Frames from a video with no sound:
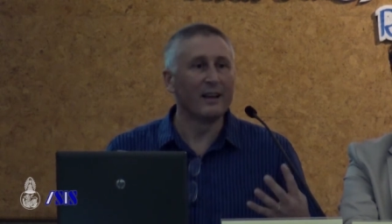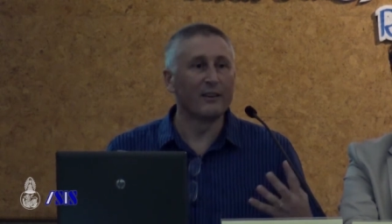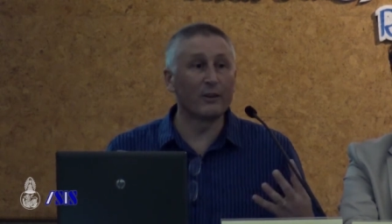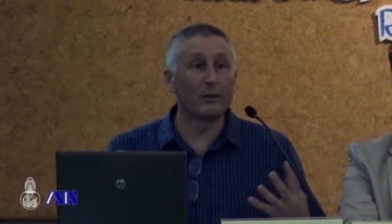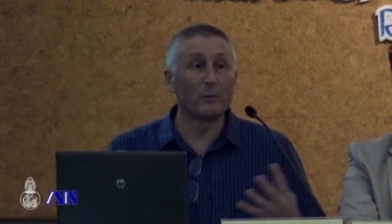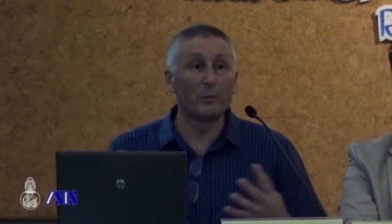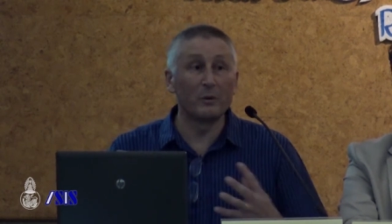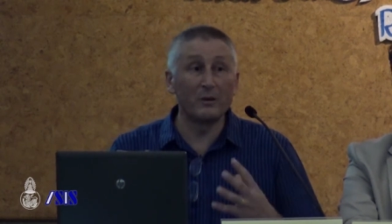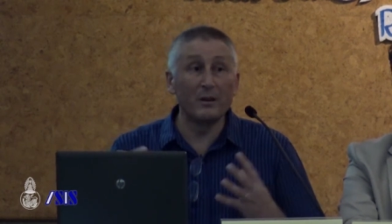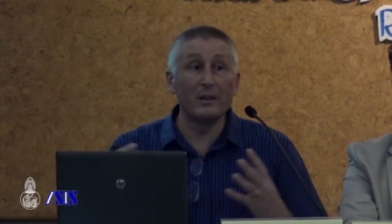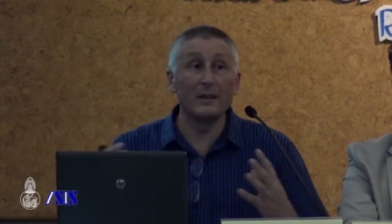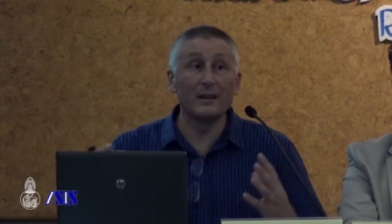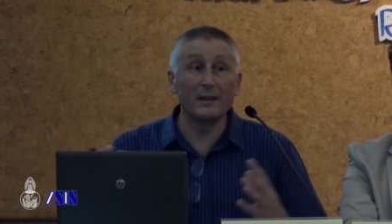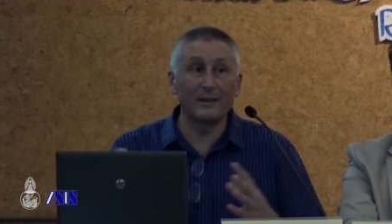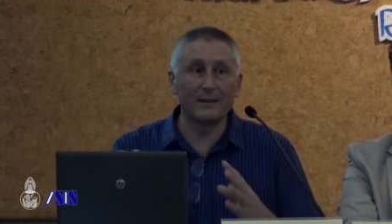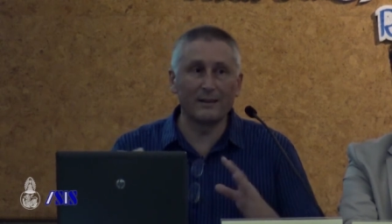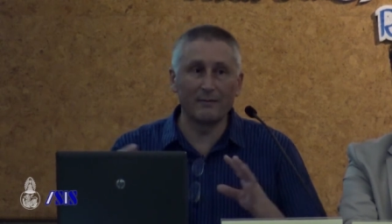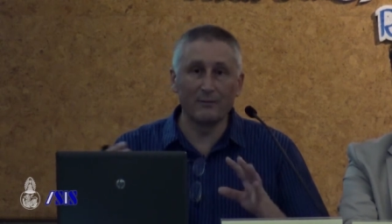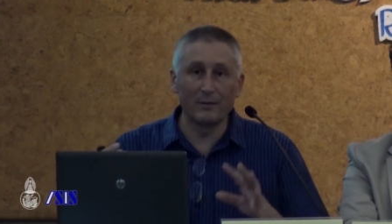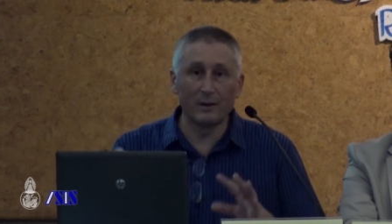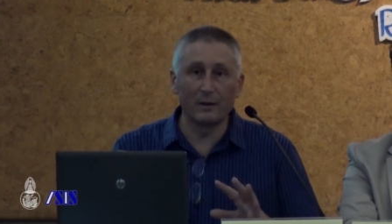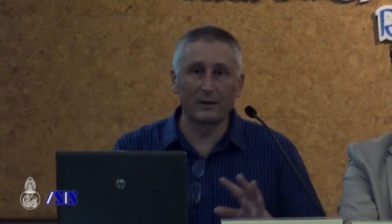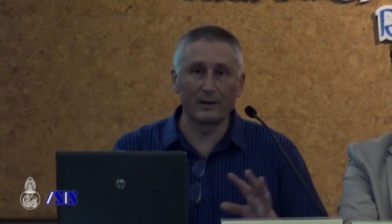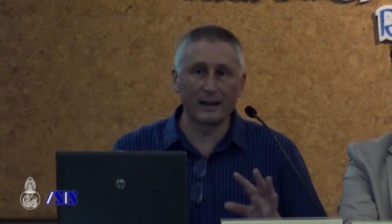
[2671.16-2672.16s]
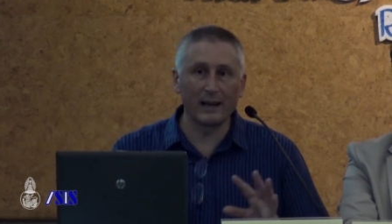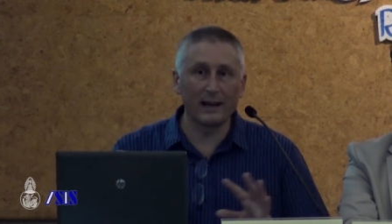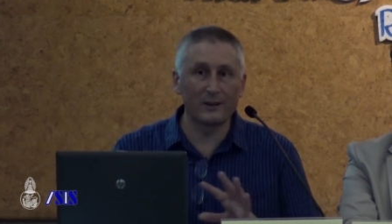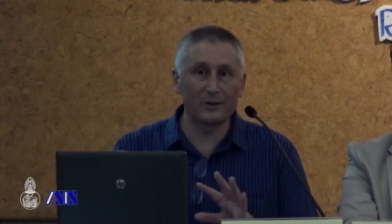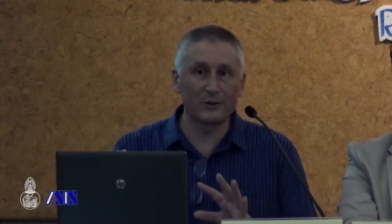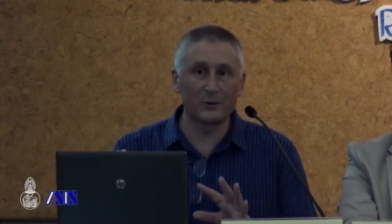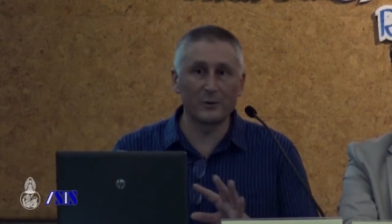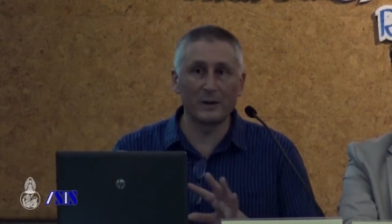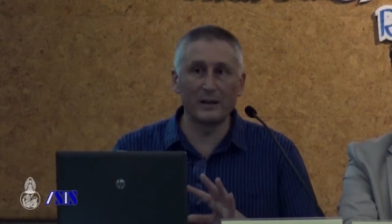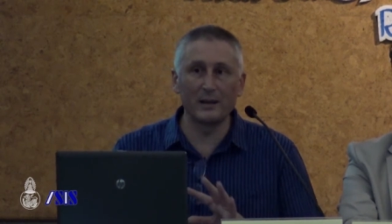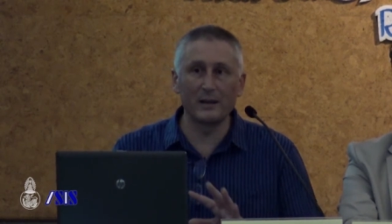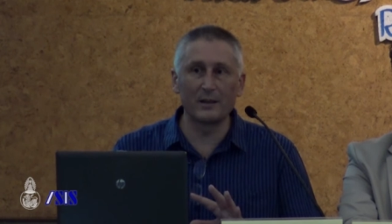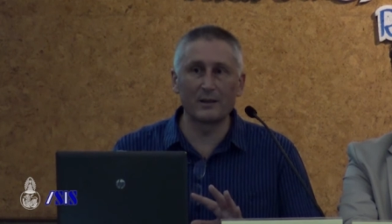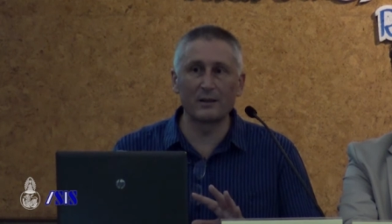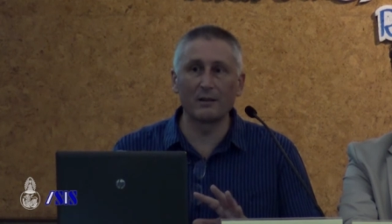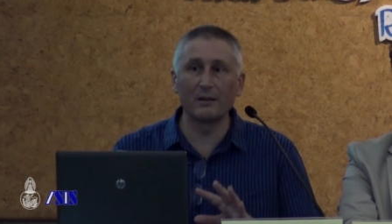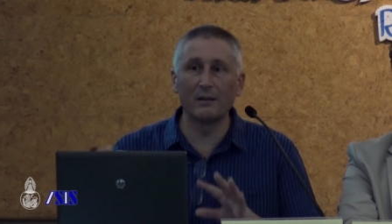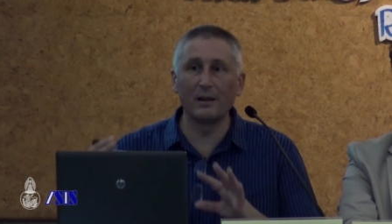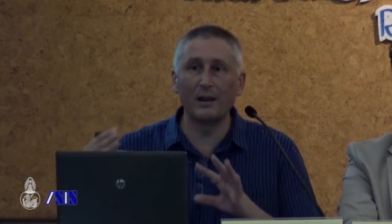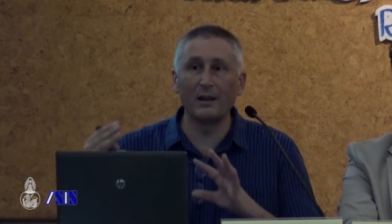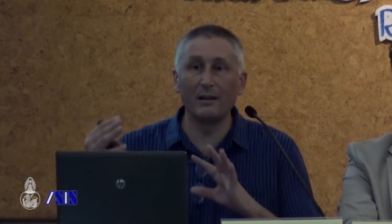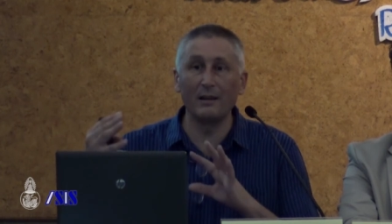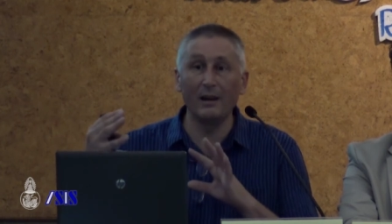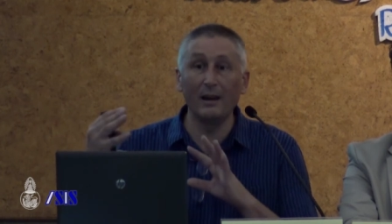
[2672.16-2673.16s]
So we're in this real catch-22.
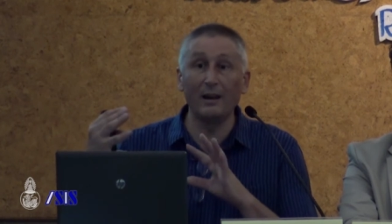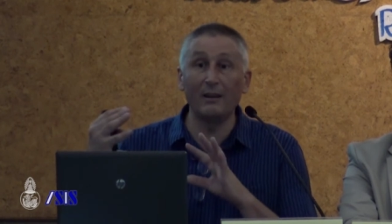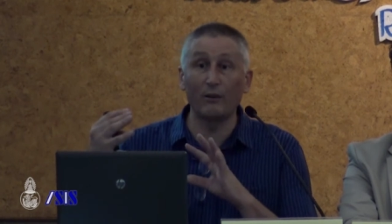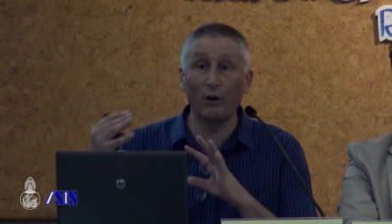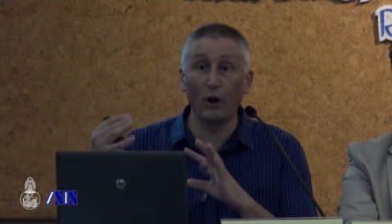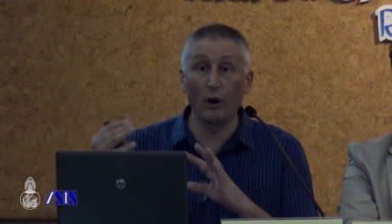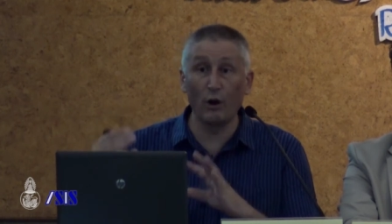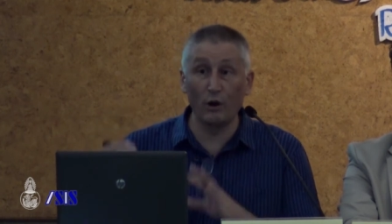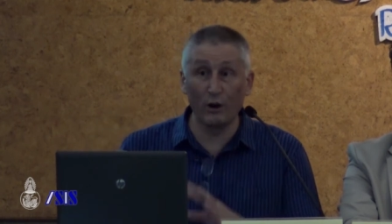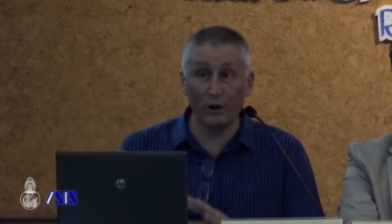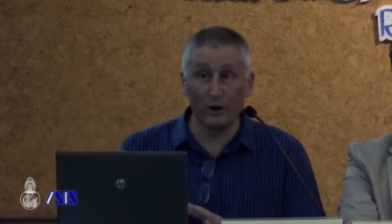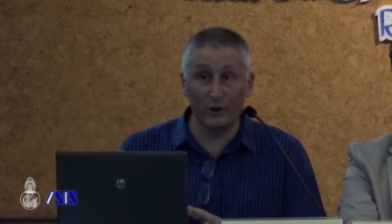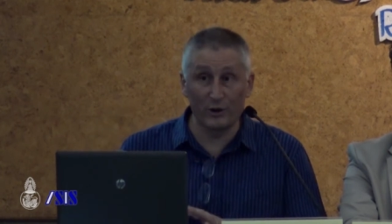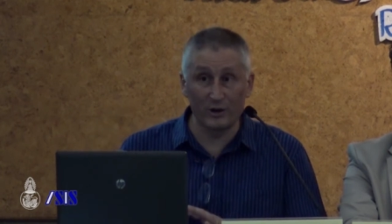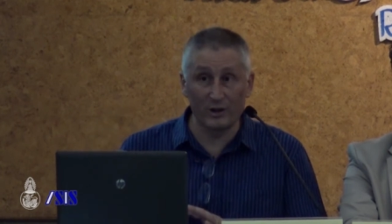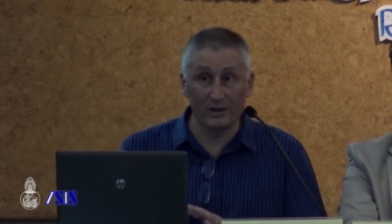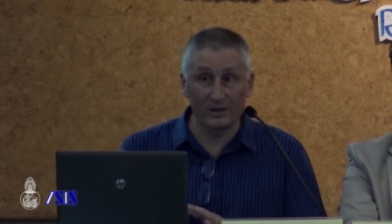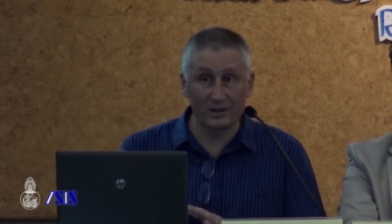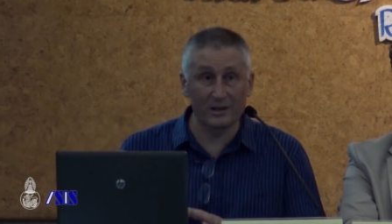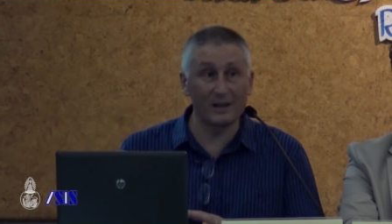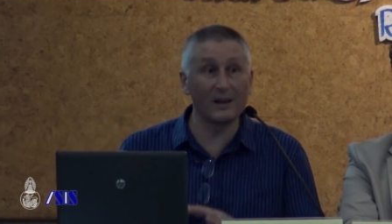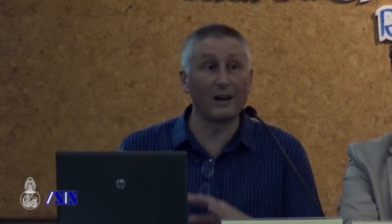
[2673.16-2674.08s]
It is urgent.